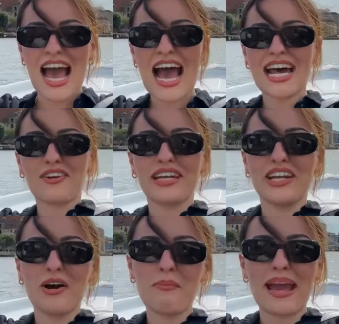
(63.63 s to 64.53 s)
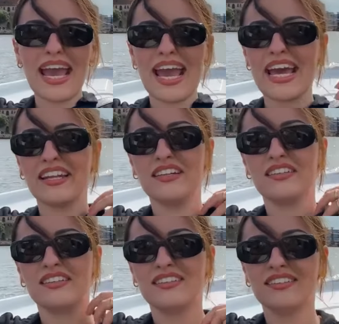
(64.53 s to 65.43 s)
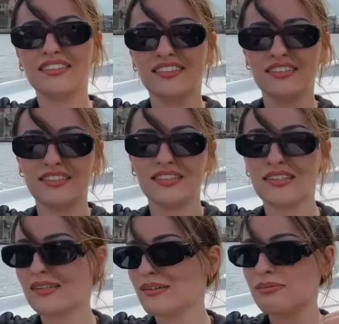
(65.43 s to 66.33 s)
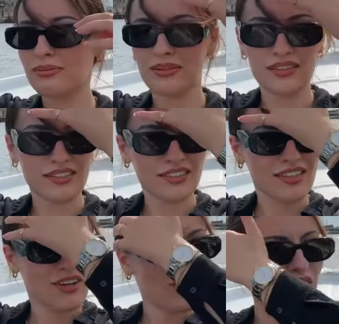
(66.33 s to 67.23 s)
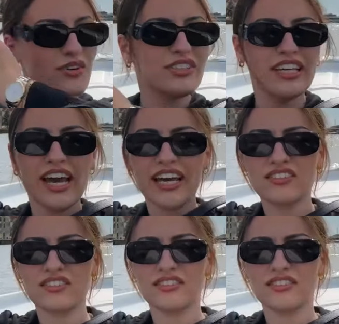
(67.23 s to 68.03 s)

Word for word: I don't need no man. A woman? Yes.